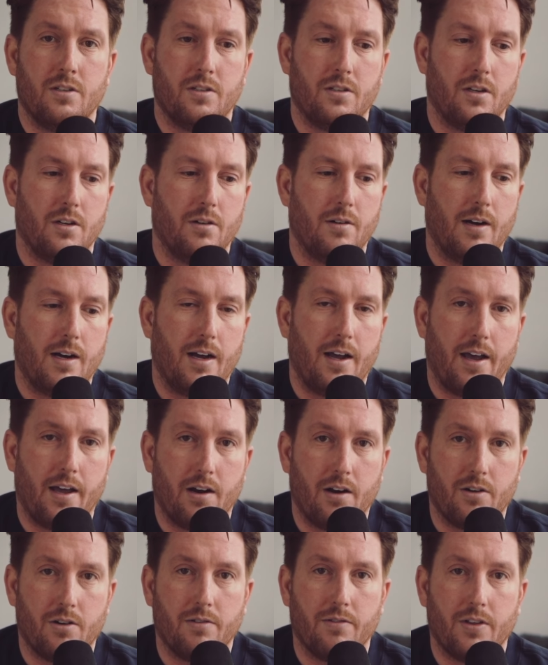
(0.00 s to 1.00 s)
So head
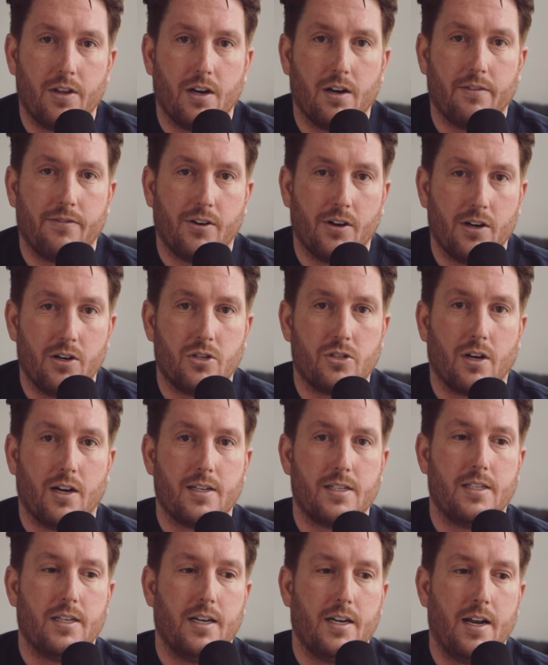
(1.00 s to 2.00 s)
on over there if you're
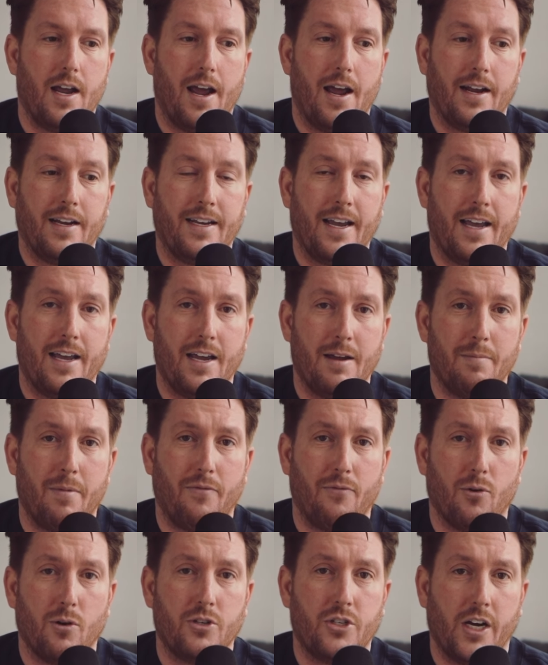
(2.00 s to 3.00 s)
interested, and get in
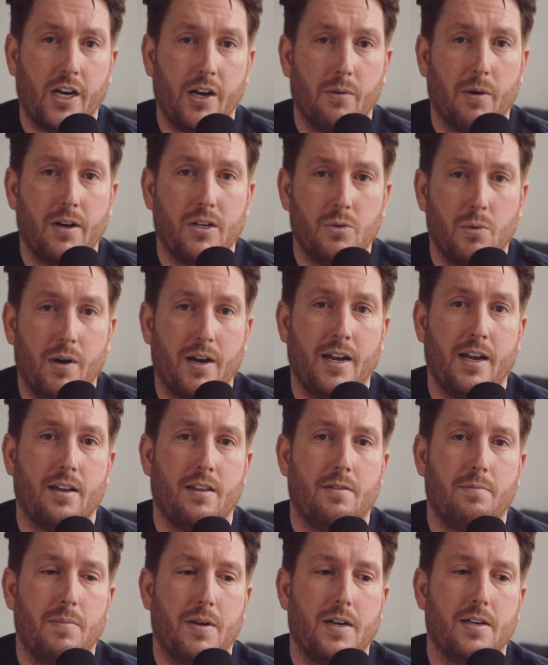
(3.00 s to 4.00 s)
before January
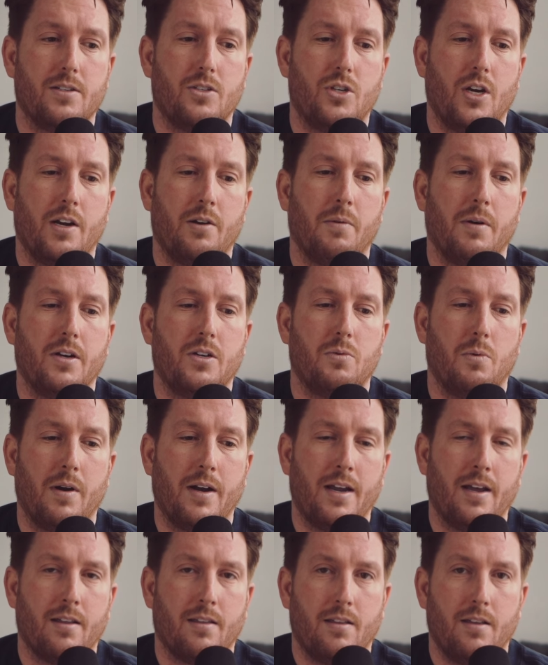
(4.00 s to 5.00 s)
20th, because January
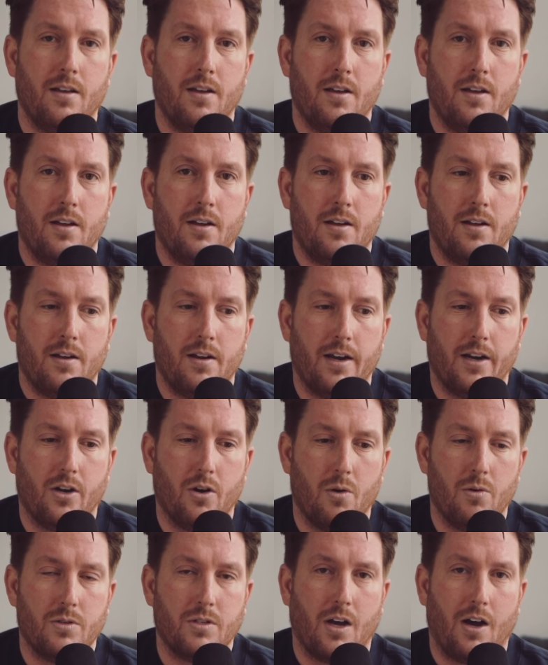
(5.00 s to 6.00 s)
20th, it
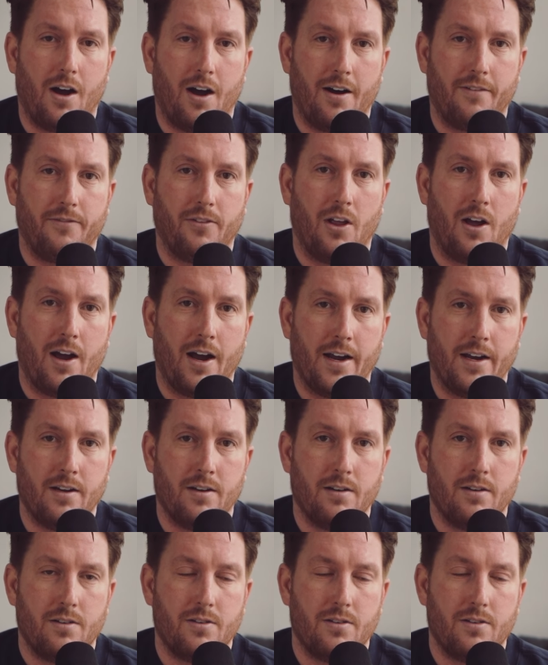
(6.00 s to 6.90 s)
goes offline.